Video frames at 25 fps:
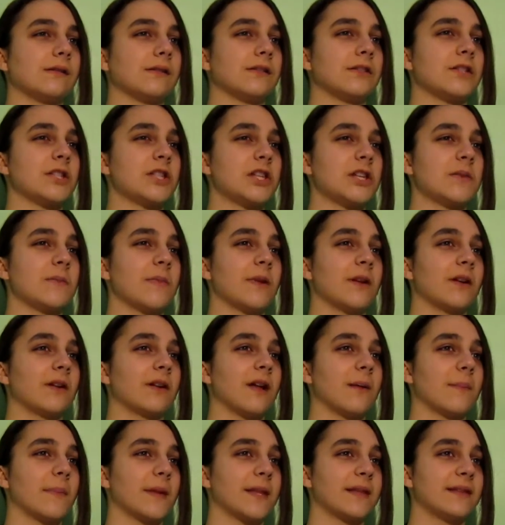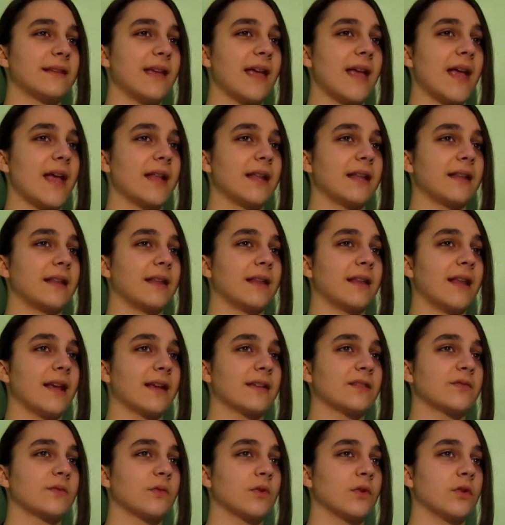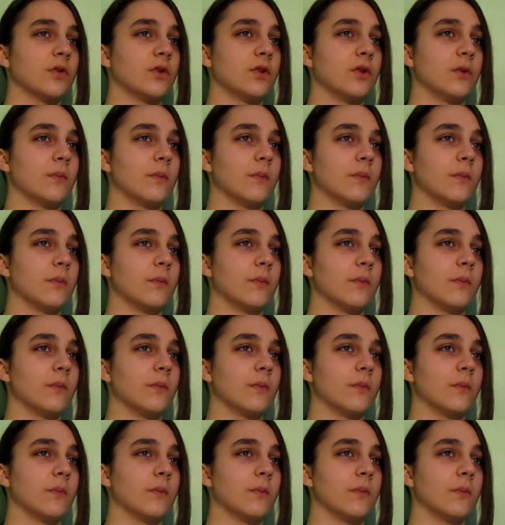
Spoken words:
she better not be dead in the next room.